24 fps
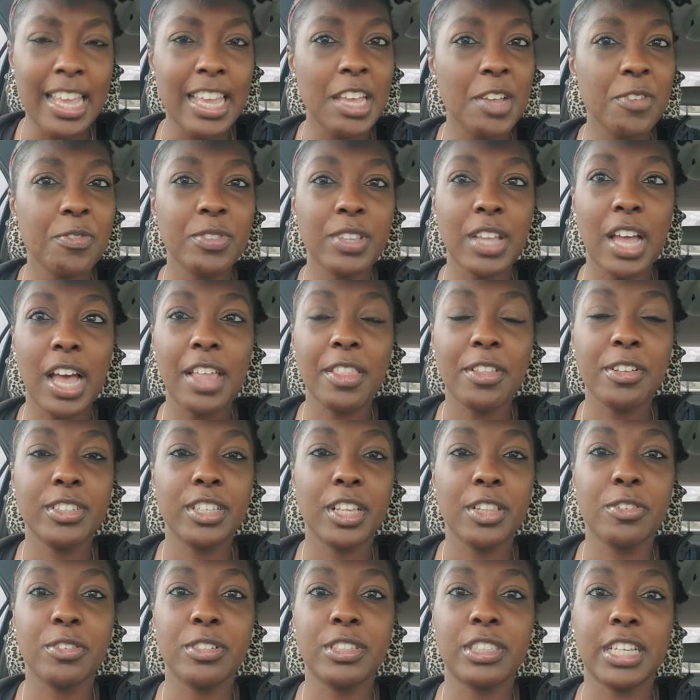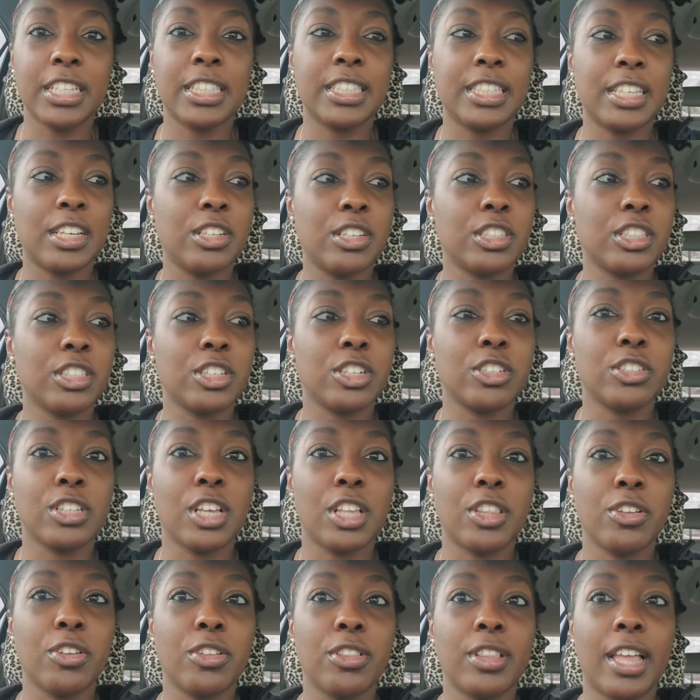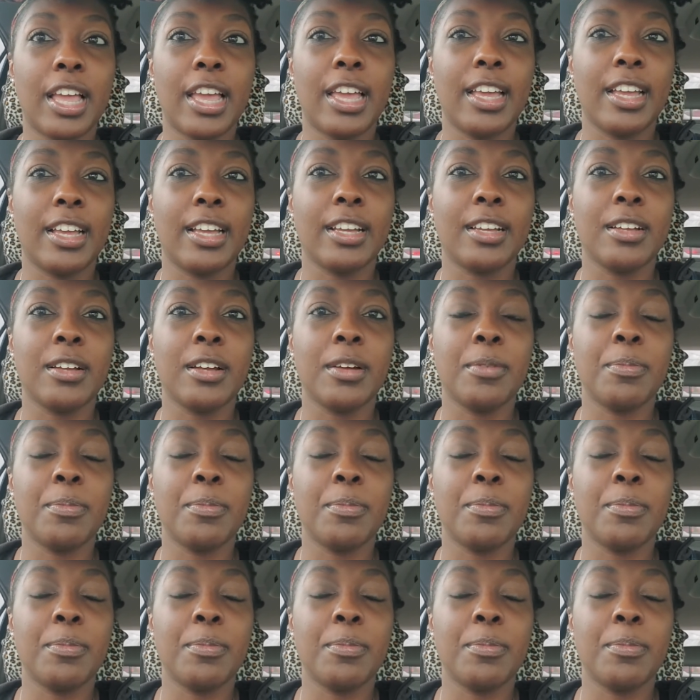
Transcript: If not, there's other estate sales and there's other like